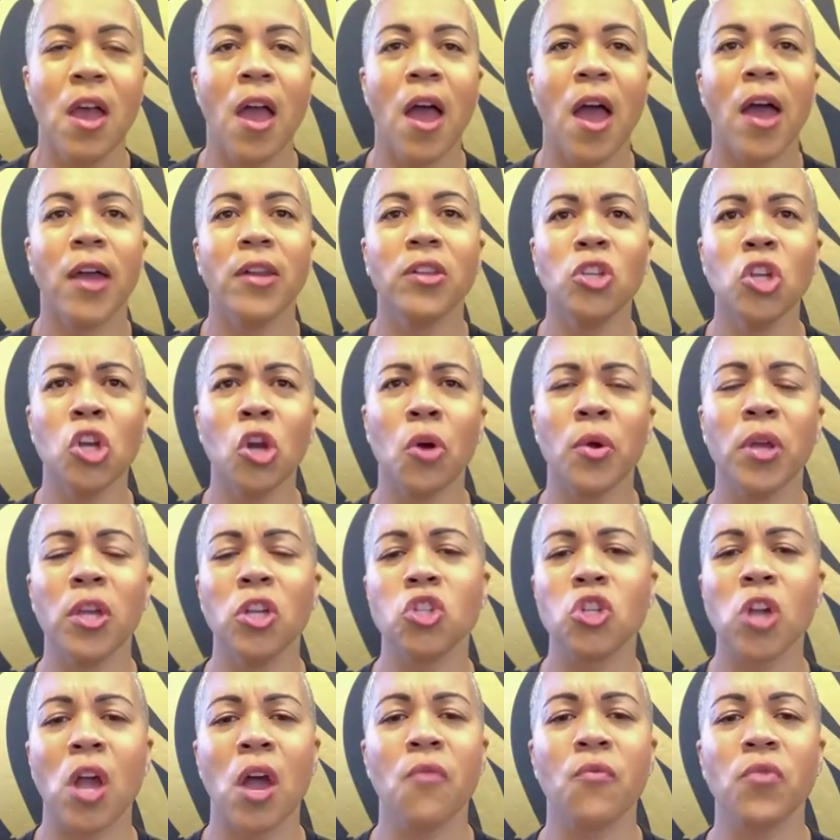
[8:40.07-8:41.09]
And
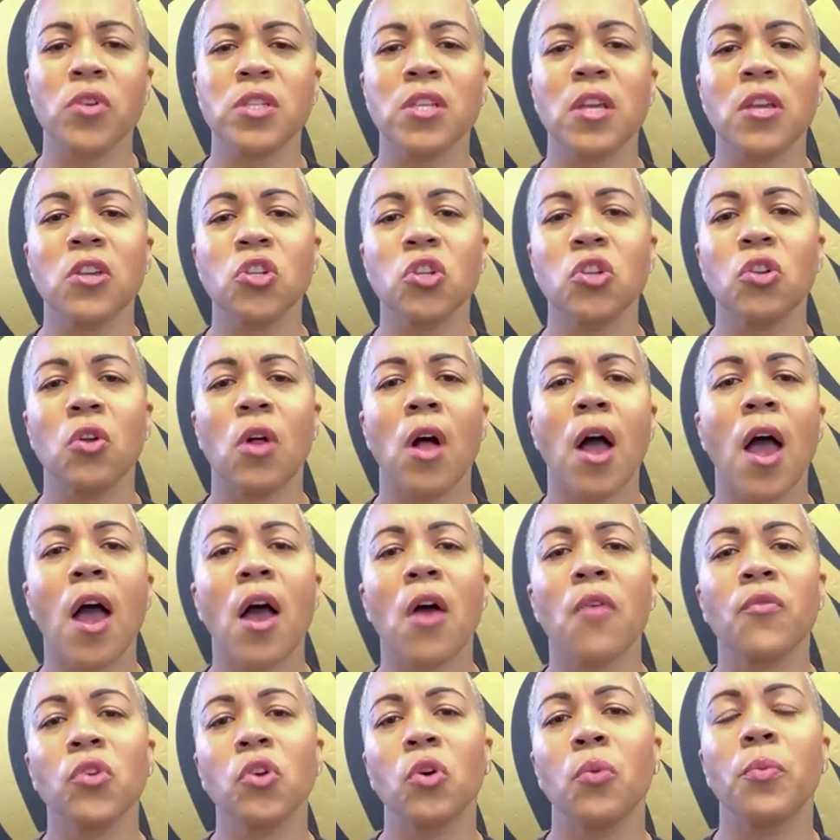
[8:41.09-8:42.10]
each conversation you'll
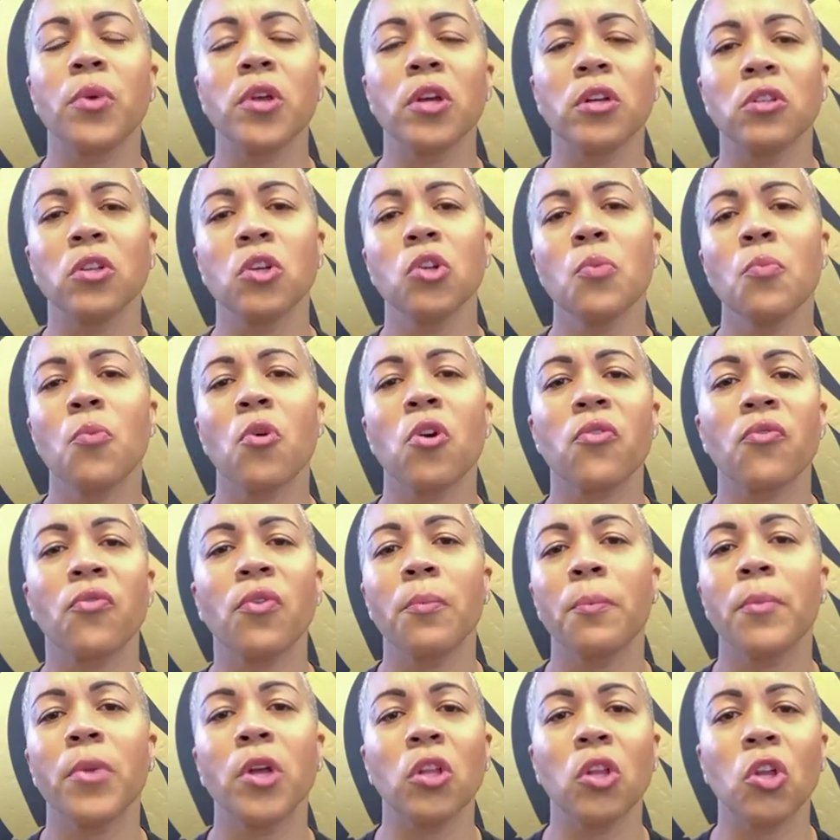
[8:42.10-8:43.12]
have, you'll be a little more
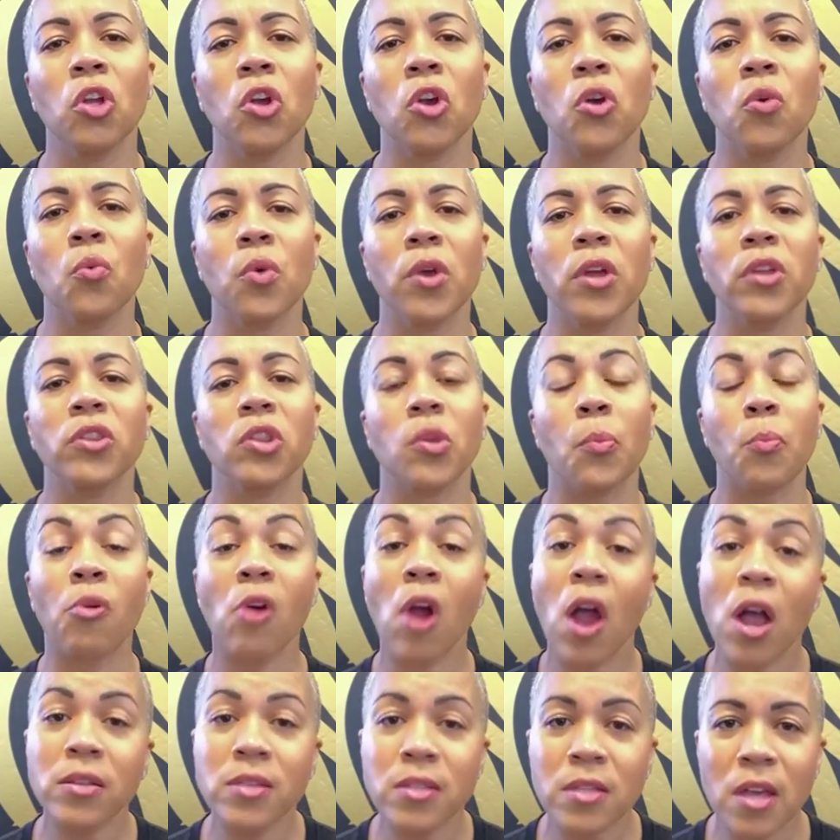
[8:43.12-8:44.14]
familiar with the
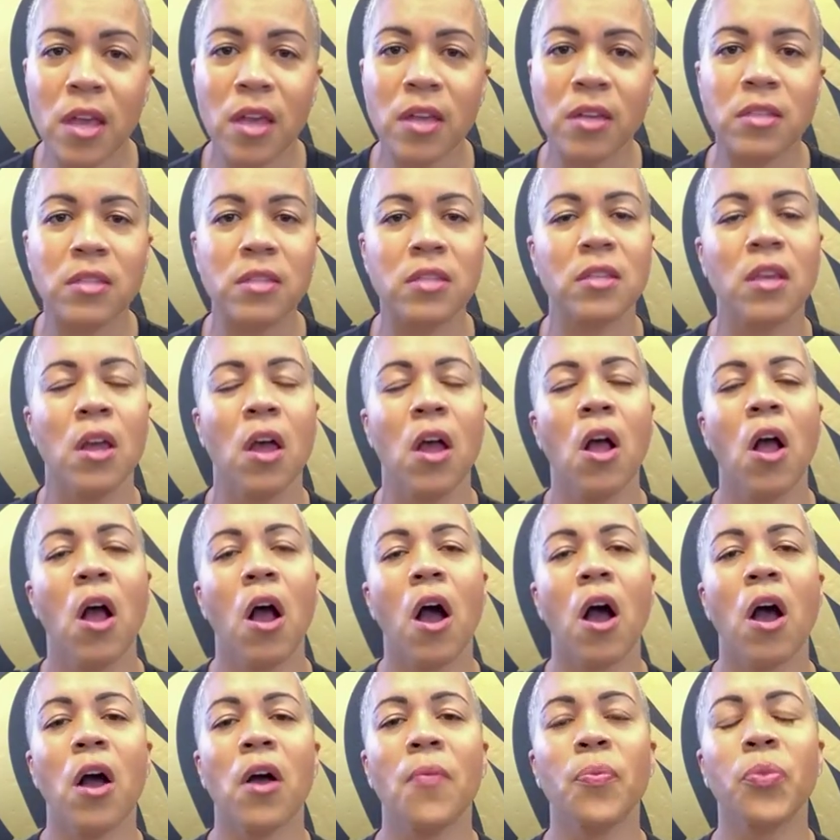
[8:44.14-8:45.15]
process
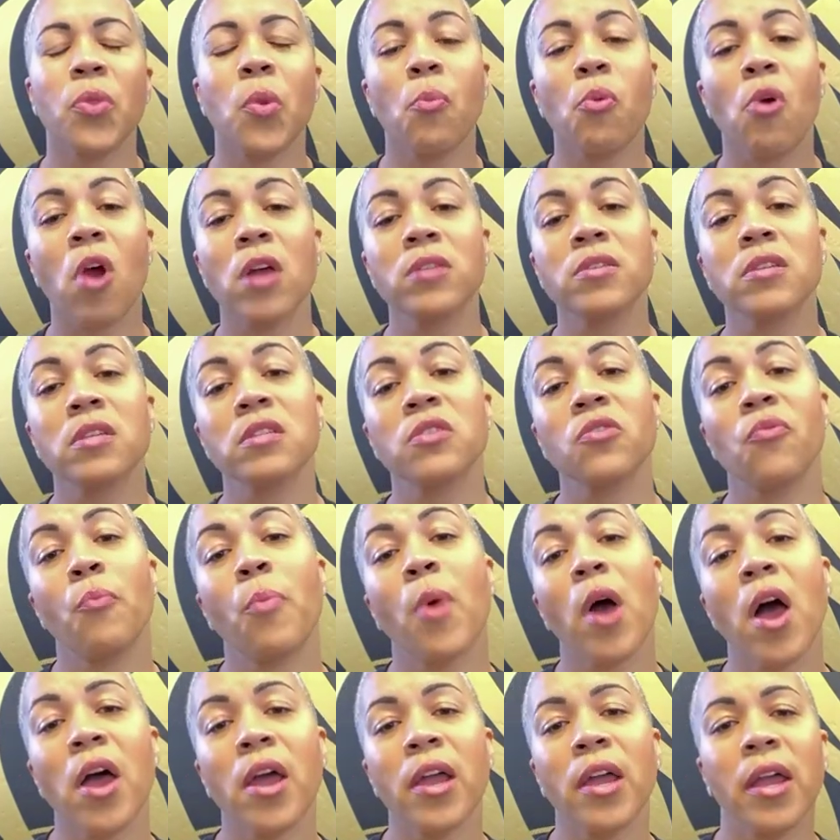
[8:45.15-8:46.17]
of
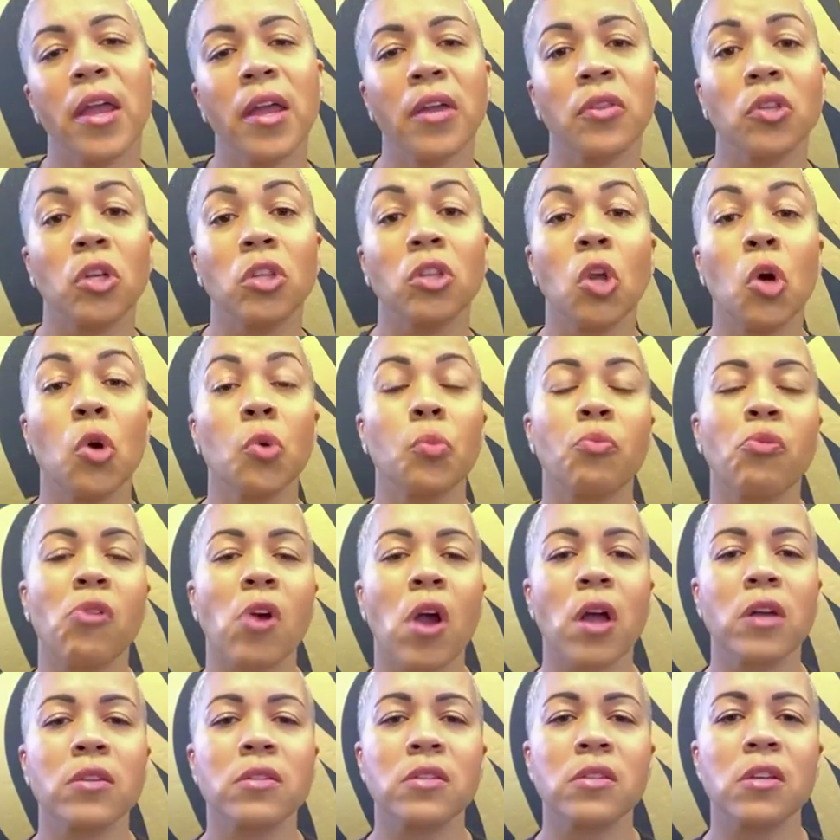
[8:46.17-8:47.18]
buying, the loan
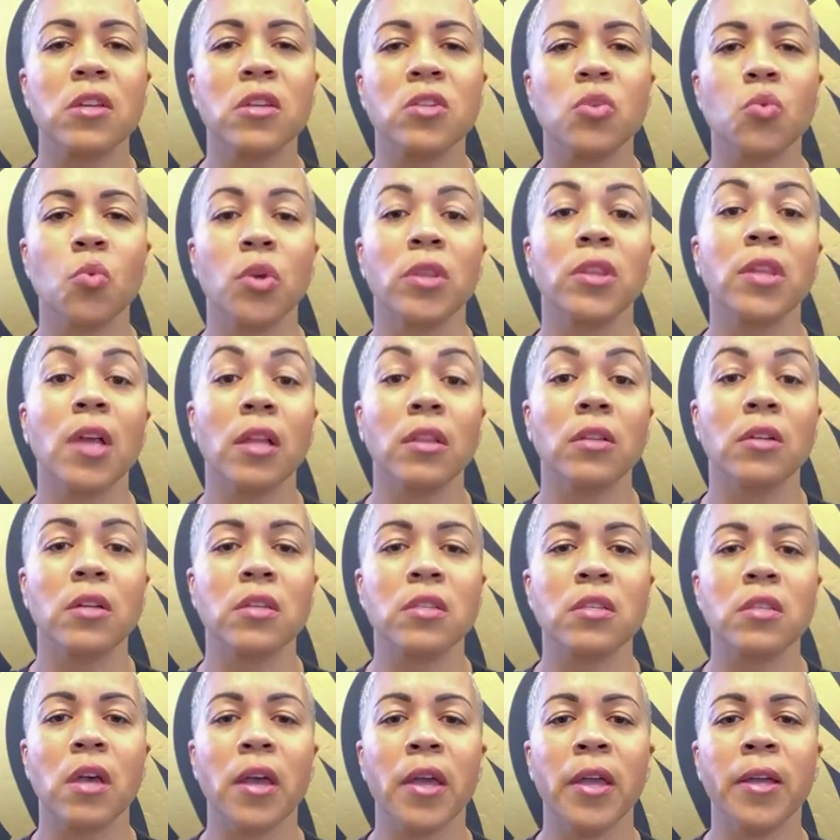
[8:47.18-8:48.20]
process, what that
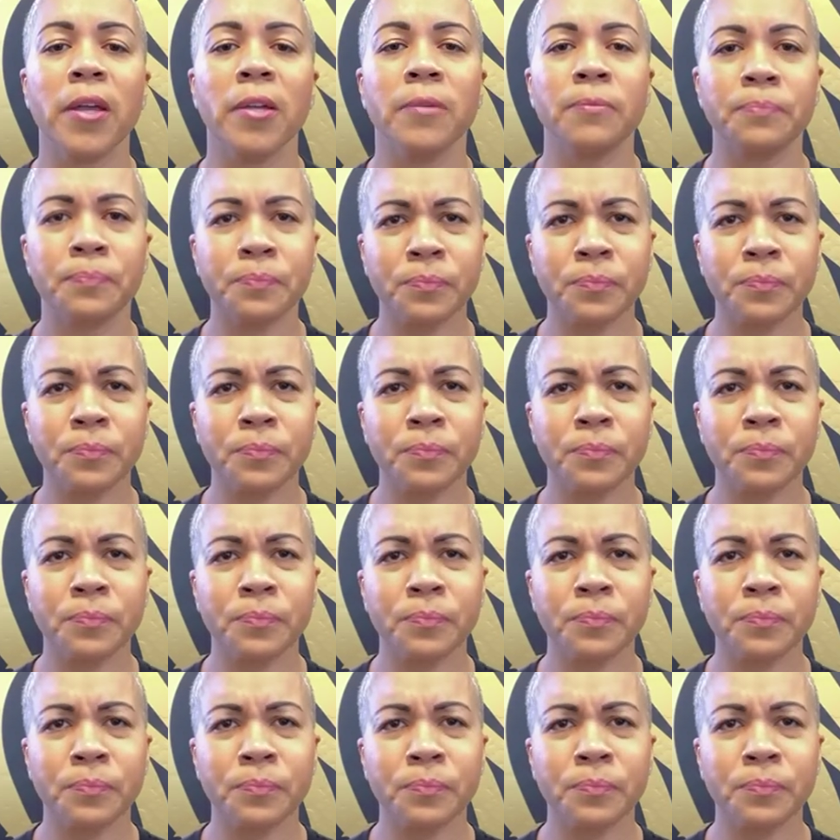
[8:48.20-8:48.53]
looks like.